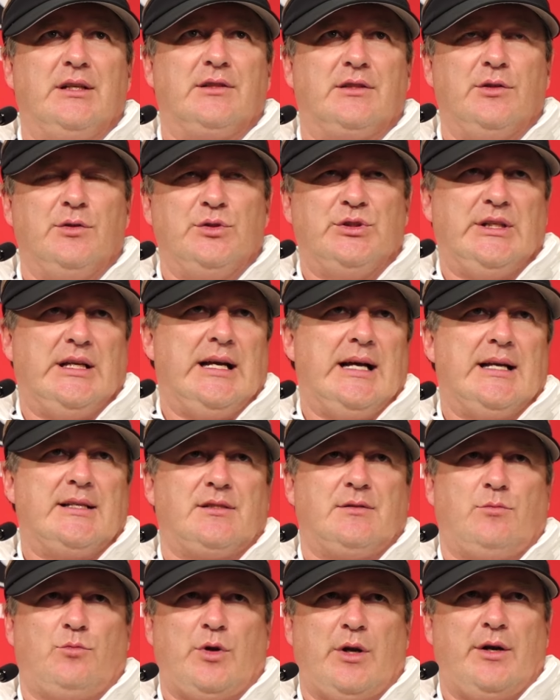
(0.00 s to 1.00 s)

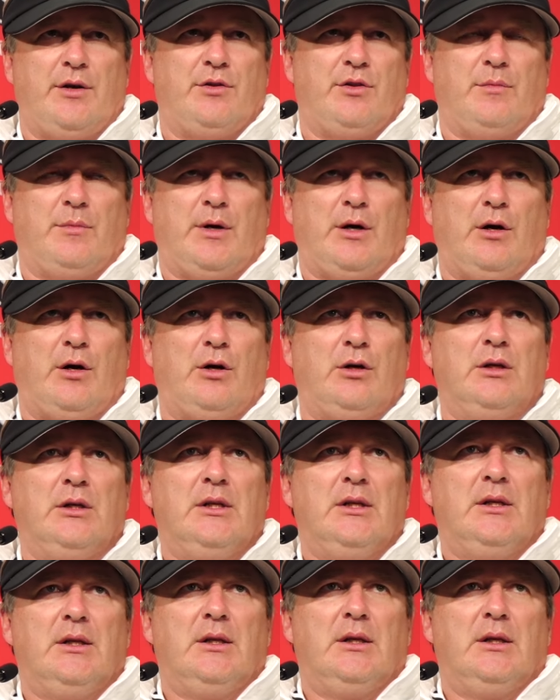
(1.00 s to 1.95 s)
enthusiasm, running to the ball.